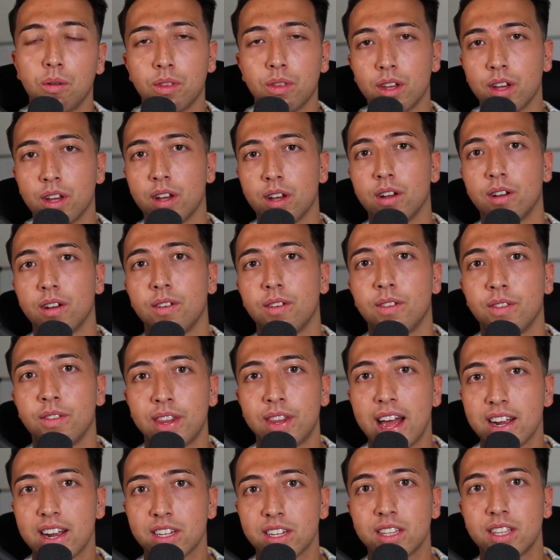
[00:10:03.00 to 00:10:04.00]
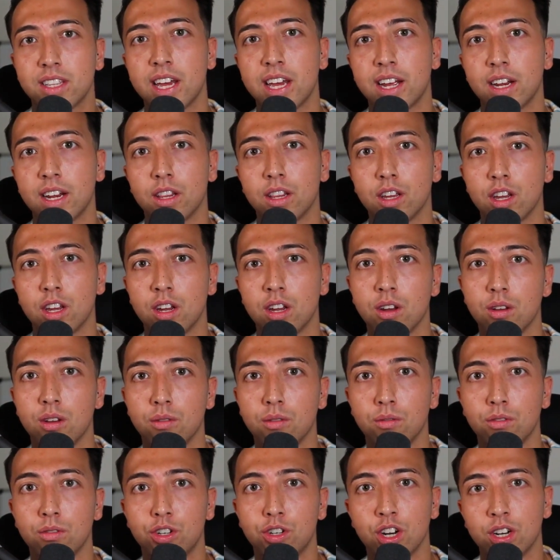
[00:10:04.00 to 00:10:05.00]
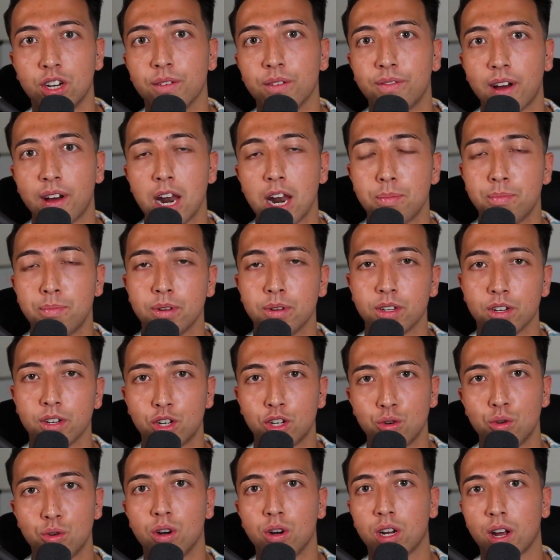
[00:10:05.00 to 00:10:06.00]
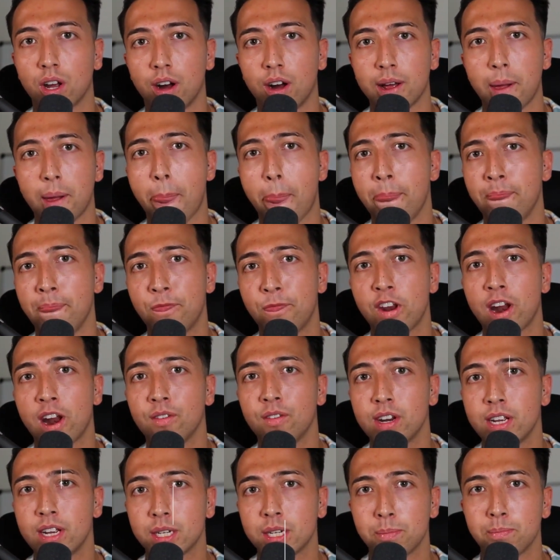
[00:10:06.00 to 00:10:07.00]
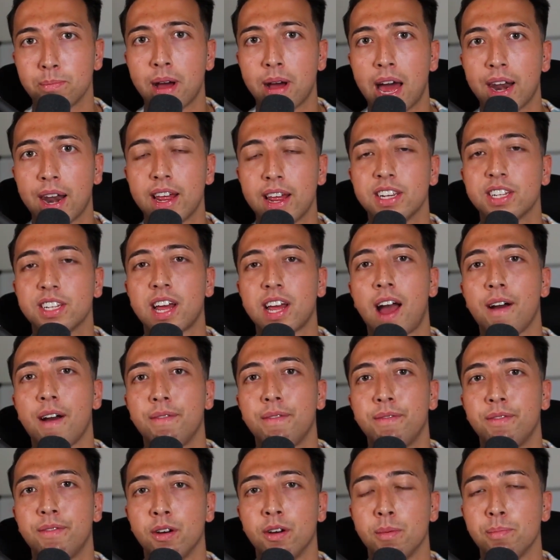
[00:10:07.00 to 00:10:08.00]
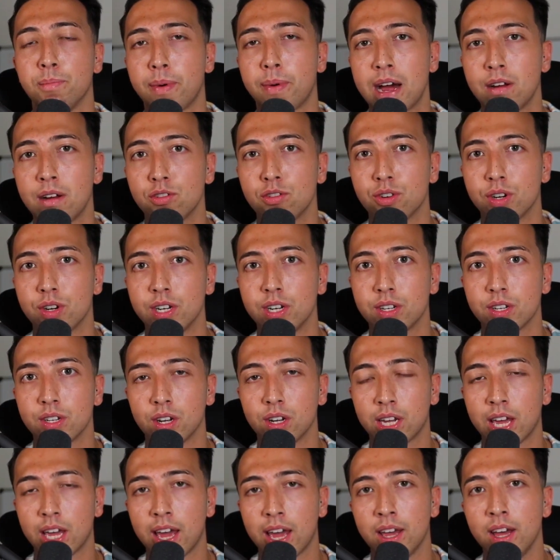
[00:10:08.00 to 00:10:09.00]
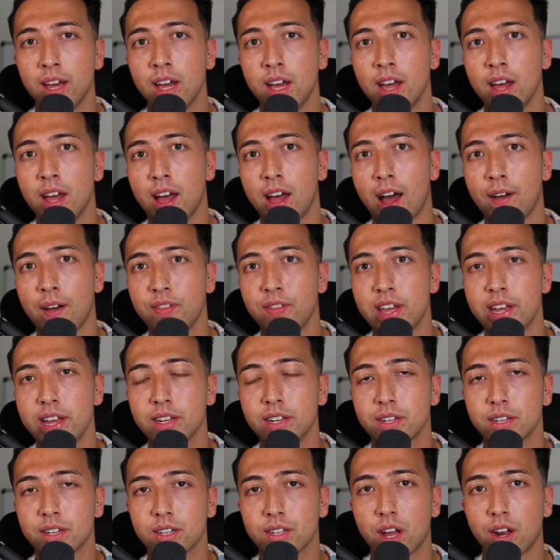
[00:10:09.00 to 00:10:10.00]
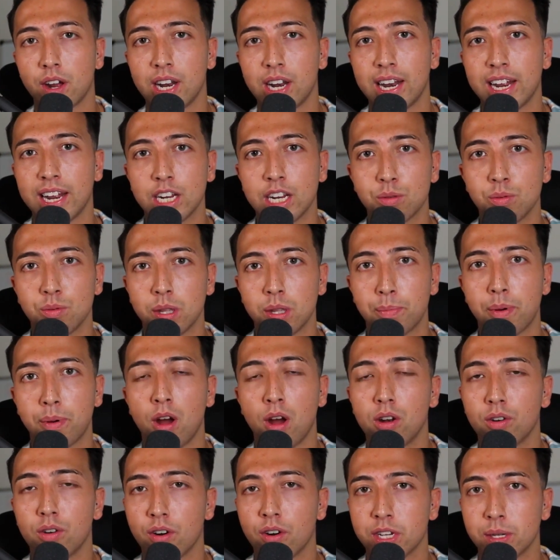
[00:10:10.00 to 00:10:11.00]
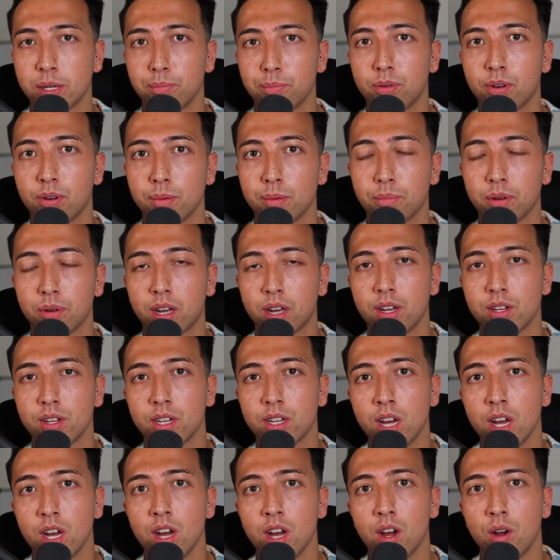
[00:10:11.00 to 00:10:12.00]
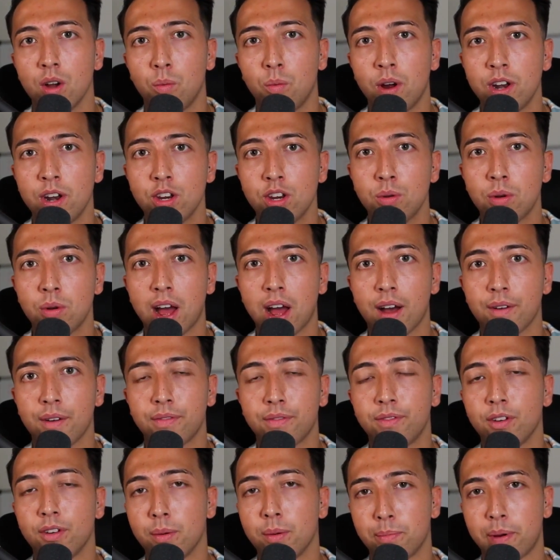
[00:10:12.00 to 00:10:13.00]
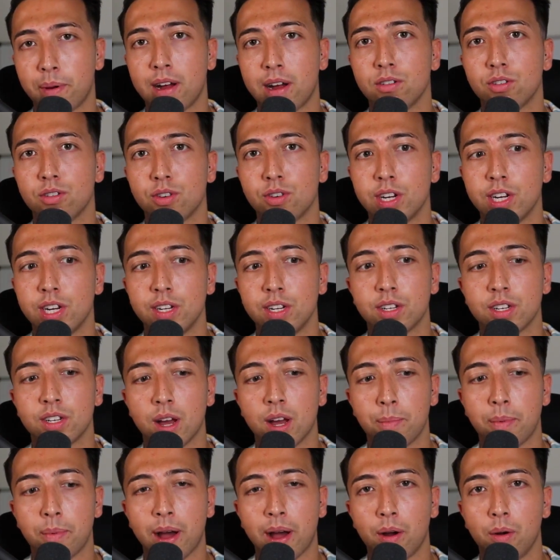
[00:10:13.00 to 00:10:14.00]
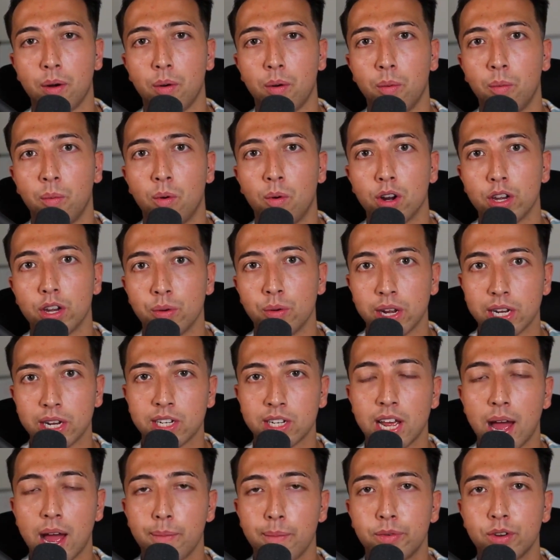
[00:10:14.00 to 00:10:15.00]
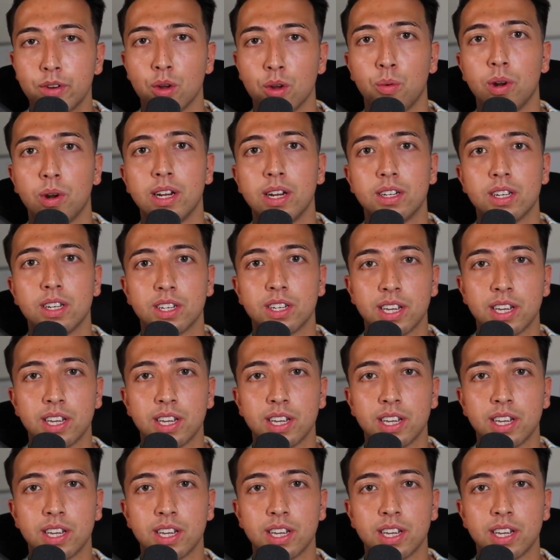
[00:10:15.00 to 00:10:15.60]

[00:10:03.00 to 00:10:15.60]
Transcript: the next thing that you should develop as a short guy mm, generally as a man is to have firm boundaries okay and this kind of links with the polarizing point because when you have firm boundaries about what you accept you're willing to